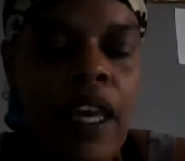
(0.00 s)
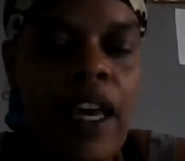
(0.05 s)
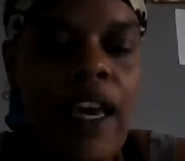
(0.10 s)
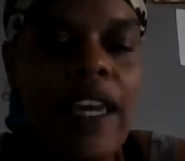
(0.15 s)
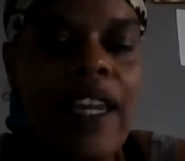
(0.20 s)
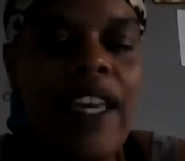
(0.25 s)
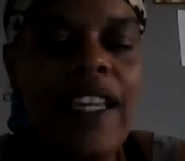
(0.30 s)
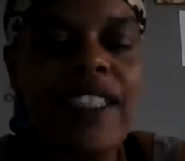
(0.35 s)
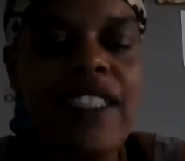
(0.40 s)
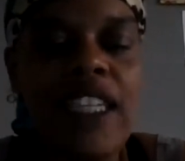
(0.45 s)

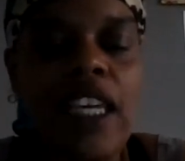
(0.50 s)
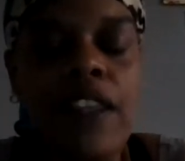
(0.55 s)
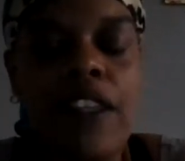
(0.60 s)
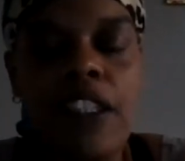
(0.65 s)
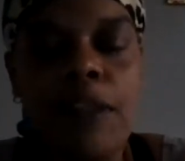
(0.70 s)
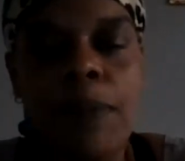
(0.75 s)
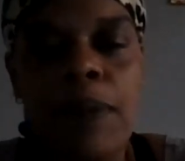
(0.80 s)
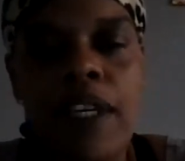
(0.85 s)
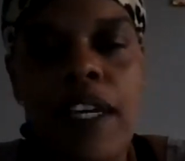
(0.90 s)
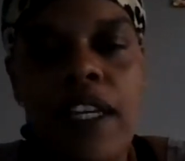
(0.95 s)
and I say
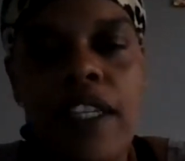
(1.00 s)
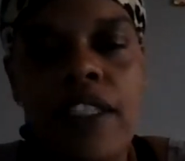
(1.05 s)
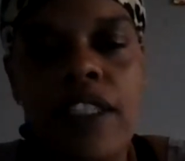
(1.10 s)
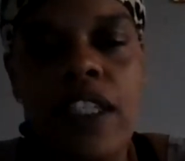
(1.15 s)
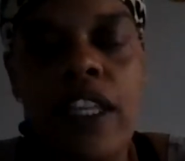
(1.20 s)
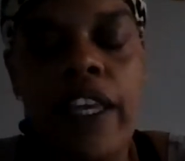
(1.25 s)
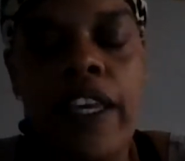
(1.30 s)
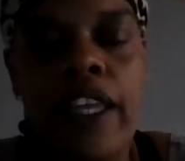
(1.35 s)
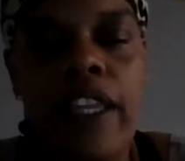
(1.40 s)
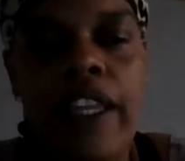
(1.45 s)
this because
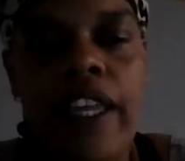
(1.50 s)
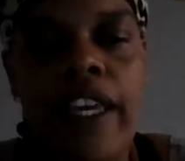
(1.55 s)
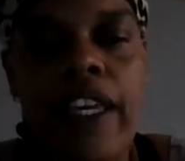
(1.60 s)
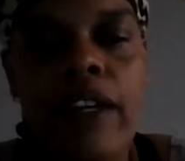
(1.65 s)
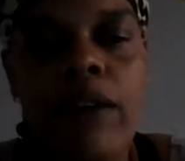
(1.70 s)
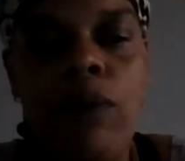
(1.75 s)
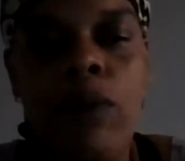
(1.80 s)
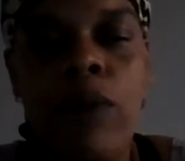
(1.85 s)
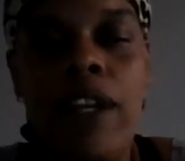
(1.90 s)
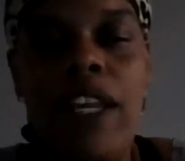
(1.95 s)

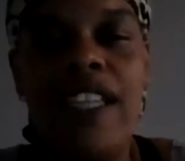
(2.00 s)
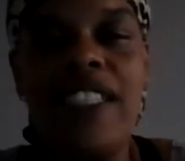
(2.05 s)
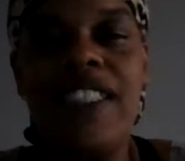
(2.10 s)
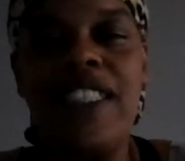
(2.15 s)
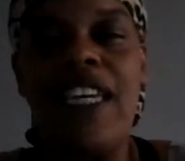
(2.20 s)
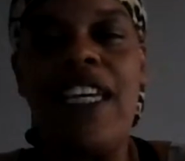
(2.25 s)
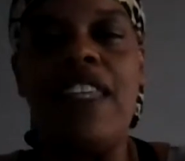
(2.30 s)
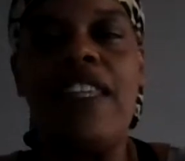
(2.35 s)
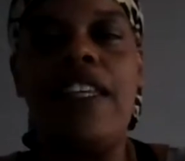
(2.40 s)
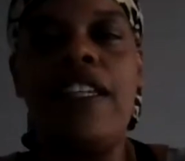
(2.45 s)
like when I
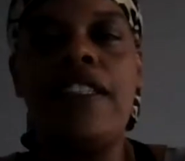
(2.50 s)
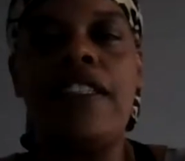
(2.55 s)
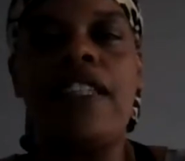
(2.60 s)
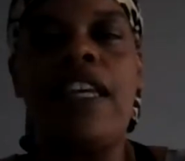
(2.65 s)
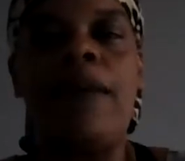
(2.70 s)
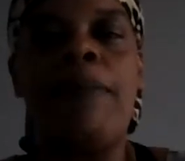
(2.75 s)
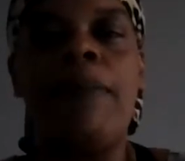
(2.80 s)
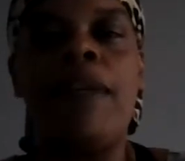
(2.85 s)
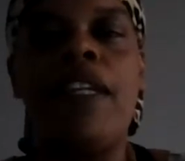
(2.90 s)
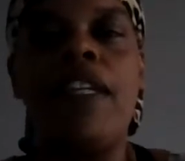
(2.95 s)
say this,
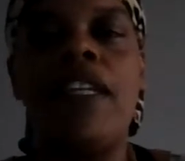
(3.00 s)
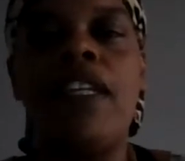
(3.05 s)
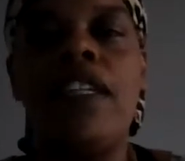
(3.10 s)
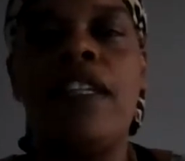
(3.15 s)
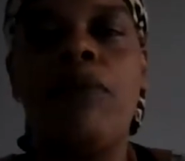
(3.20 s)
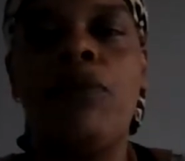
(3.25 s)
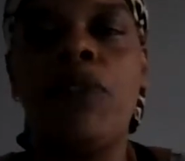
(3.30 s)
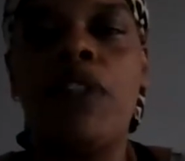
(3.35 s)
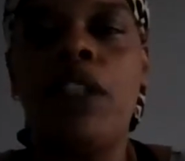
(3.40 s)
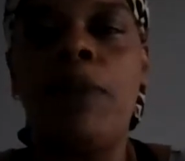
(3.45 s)
I mean it
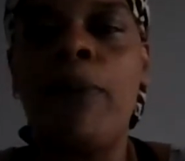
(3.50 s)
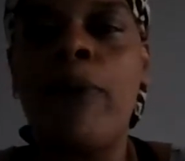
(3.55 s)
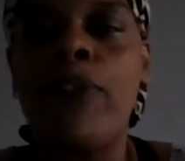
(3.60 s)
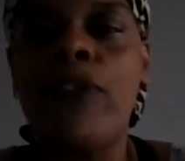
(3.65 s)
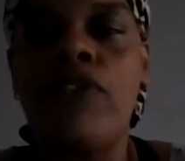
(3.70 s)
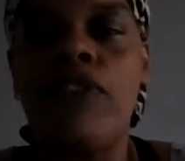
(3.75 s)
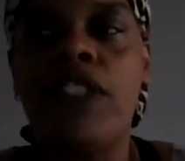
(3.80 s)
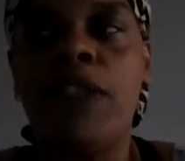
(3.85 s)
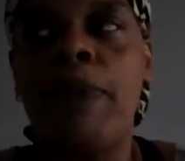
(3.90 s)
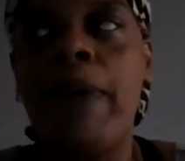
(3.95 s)
with the
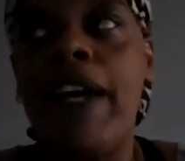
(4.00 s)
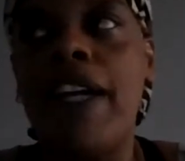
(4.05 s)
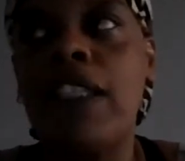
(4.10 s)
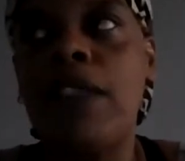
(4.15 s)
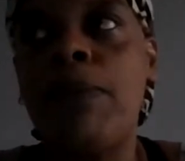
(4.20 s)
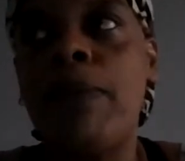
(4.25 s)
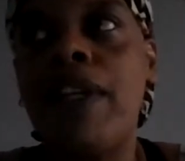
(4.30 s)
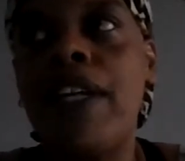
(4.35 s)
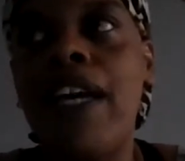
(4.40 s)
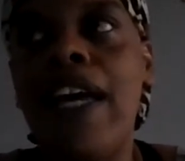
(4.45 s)
most
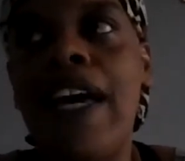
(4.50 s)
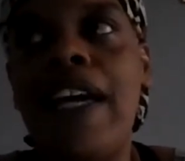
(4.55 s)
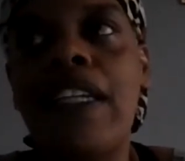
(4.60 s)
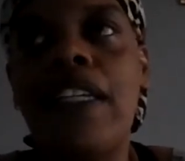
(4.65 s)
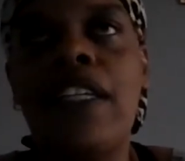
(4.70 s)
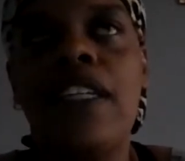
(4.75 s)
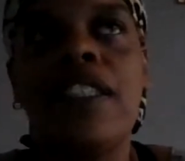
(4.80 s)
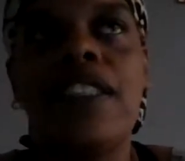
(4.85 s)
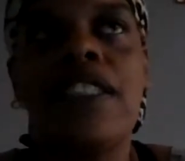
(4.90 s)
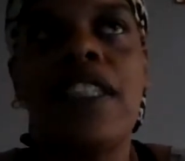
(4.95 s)
respect, but kind
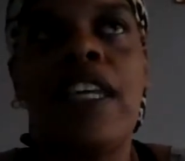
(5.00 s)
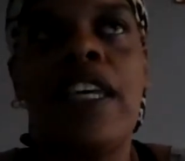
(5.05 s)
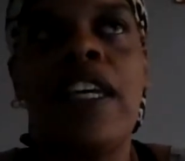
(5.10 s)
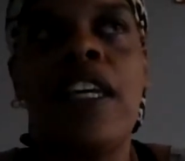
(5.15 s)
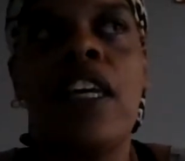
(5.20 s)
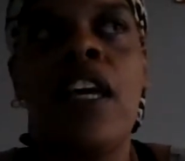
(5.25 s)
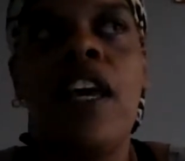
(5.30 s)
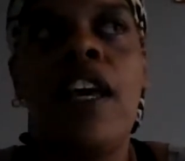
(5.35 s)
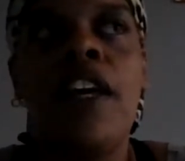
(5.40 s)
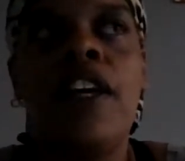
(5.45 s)
of it's
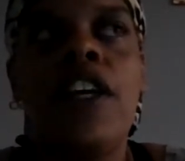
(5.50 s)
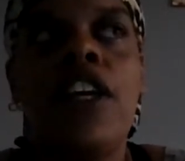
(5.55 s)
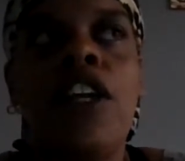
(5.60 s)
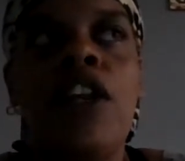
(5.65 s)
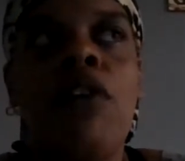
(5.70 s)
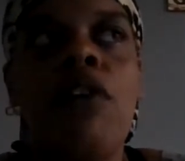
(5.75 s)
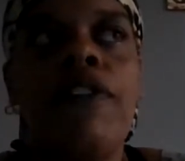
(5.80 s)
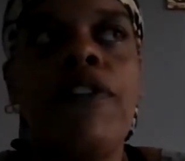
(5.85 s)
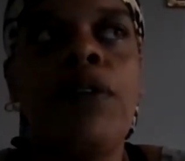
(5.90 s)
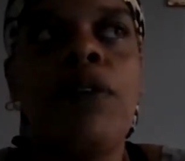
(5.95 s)
like, you
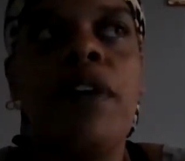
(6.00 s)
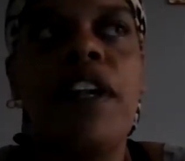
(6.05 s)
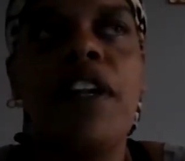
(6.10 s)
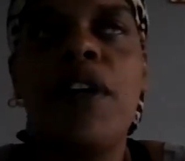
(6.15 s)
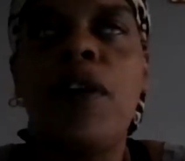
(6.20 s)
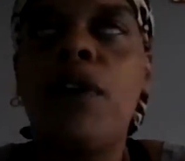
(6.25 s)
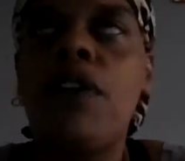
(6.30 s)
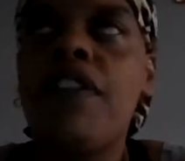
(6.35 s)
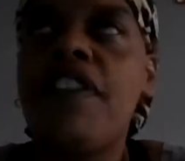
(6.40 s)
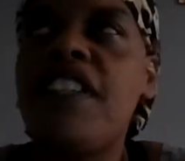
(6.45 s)
know, if you got to
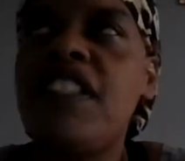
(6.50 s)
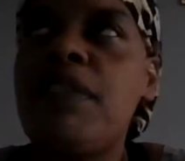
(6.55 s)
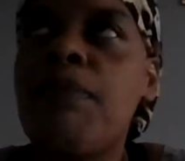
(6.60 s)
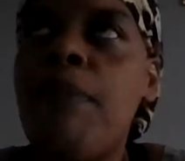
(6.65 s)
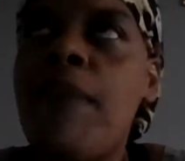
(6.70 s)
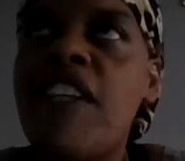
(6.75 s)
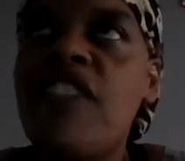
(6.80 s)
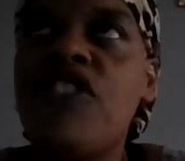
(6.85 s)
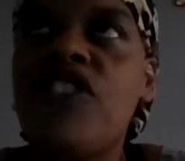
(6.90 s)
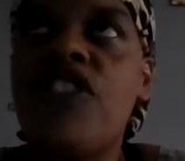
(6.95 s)
go to these
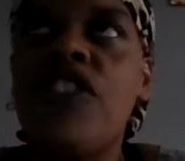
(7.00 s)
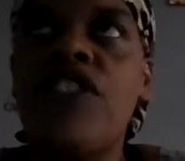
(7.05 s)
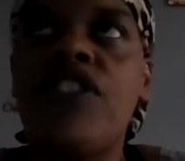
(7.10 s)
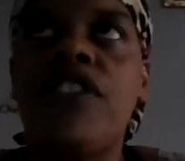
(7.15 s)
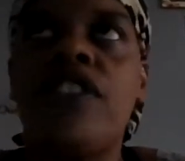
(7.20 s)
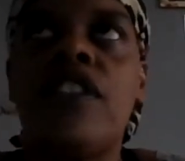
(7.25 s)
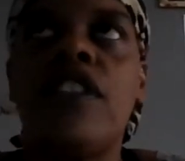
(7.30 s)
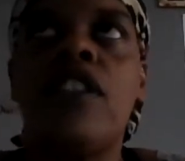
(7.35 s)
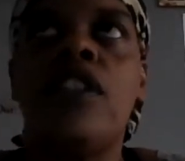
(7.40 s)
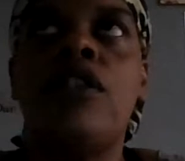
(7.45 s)

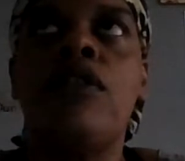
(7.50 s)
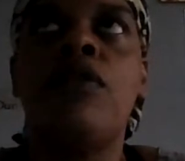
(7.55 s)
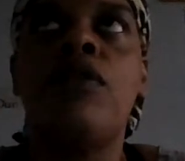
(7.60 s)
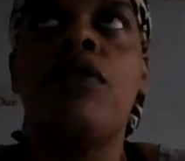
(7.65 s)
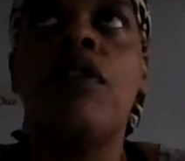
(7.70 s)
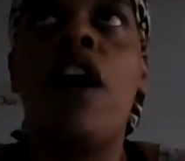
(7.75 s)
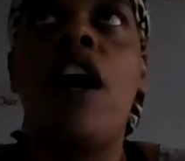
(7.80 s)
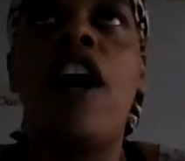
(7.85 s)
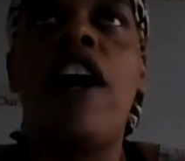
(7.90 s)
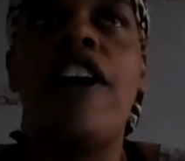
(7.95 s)
measures to
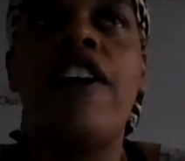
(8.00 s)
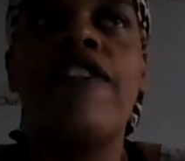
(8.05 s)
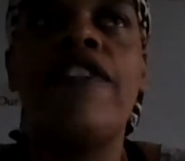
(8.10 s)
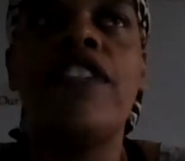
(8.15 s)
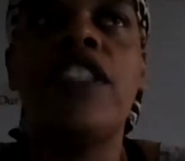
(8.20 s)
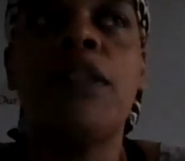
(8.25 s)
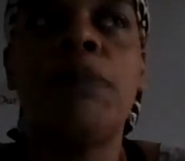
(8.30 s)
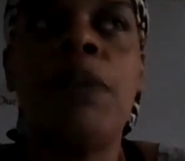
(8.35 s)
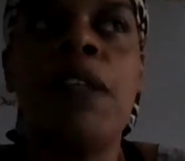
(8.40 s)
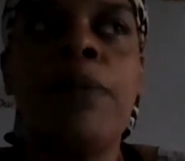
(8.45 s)

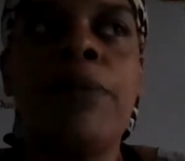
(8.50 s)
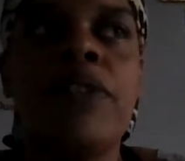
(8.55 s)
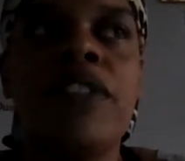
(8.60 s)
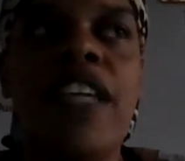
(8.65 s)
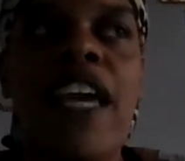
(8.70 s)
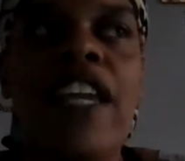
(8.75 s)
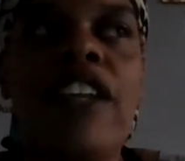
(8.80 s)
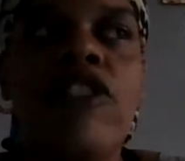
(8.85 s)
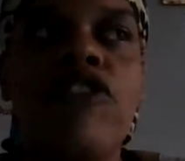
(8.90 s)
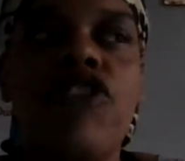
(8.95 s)
harvest people's
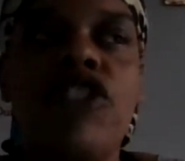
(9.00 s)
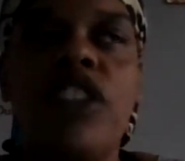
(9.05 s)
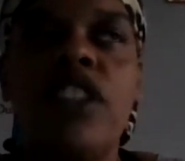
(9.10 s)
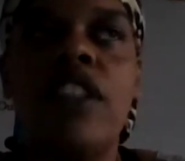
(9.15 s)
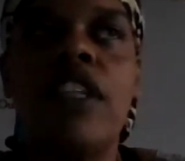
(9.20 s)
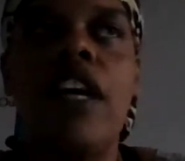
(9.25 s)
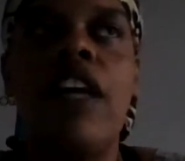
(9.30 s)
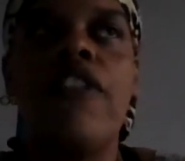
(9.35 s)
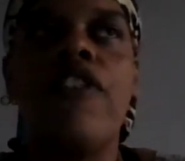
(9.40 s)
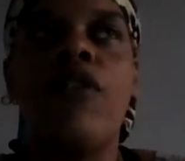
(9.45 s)

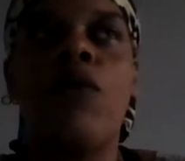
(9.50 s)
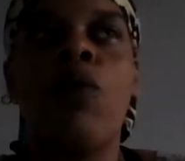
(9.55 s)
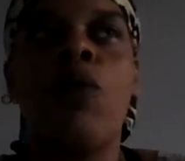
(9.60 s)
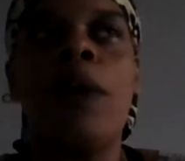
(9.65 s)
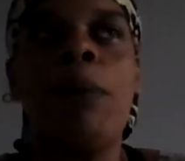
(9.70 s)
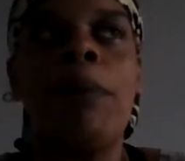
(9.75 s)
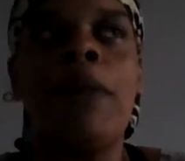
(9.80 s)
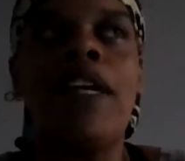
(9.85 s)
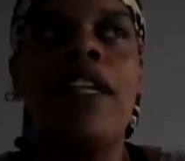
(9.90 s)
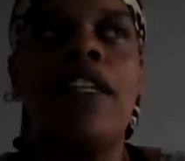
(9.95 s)
energy, other
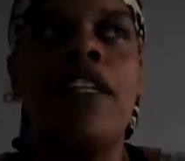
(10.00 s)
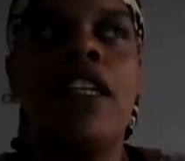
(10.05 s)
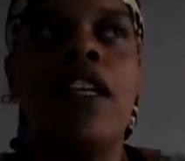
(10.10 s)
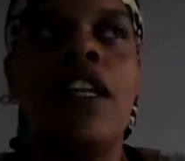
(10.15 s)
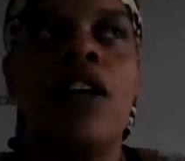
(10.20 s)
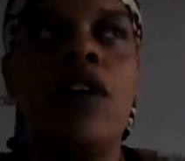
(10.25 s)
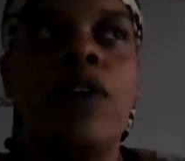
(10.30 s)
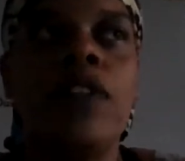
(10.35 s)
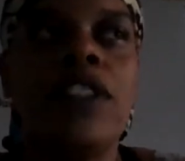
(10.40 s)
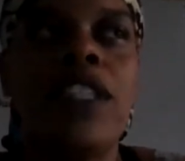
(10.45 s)
women, you
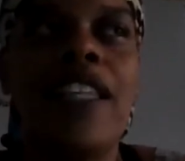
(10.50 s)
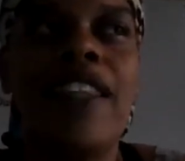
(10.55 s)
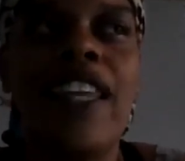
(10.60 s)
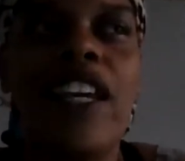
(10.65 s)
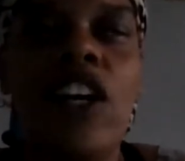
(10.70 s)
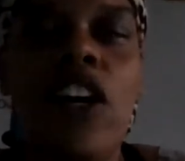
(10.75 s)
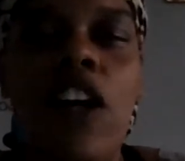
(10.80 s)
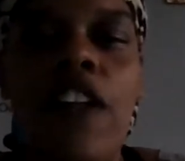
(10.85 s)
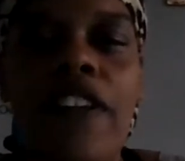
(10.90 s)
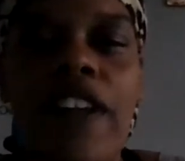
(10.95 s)
know, they
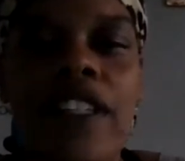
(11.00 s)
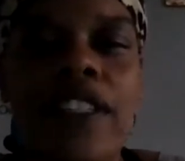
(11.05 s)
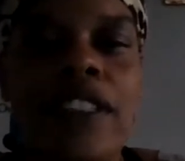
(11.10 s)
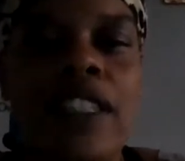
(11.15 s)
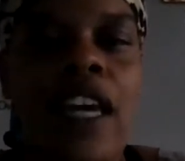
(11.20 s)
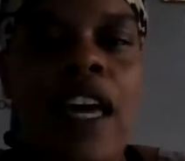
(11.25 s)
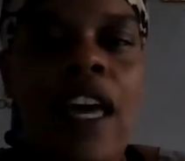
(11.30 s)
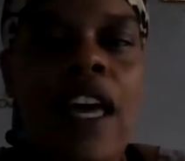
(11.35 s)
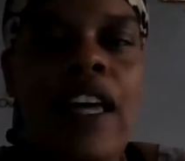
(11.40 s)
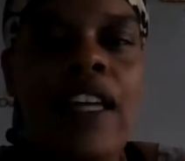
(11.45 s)
call that
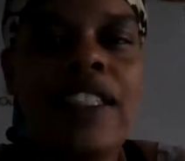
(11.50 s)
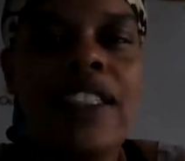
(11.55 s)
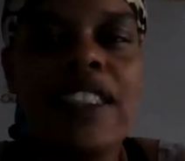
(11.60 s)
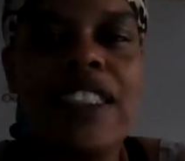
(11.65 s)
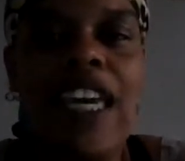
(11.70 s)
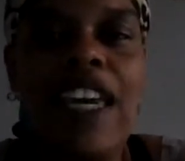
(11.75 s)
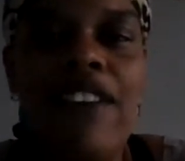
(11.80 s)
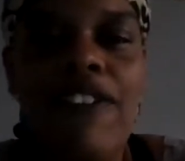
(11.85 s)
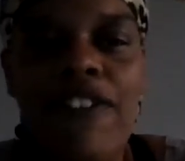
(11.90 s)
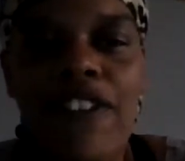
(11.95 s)

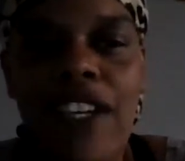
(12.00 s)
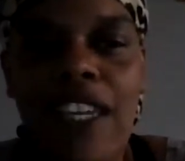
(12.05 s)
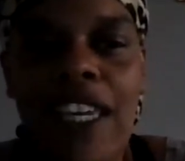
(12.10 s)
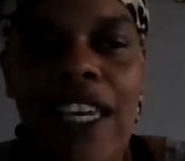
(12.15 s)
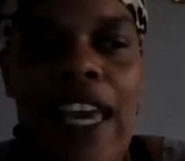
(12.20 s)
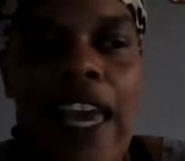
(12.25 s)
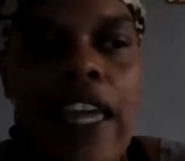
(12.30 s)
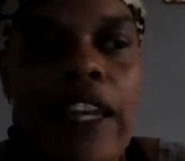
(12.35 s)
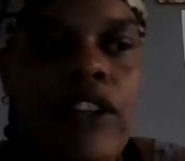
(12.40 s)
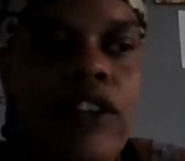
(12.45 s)

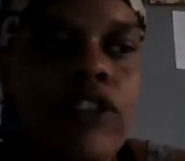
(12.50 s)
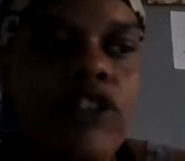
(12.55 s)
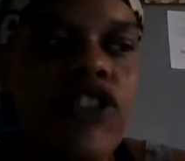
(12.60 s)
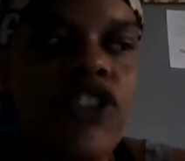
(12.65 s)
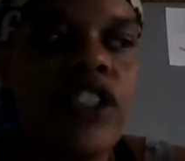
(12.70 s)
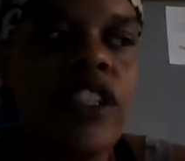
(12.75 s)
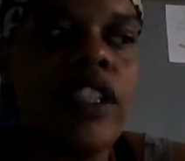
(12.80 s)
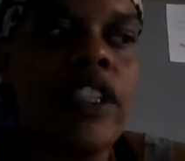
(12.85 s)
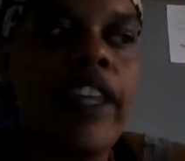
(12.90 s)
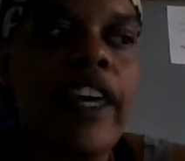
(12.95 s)
siphoning energy.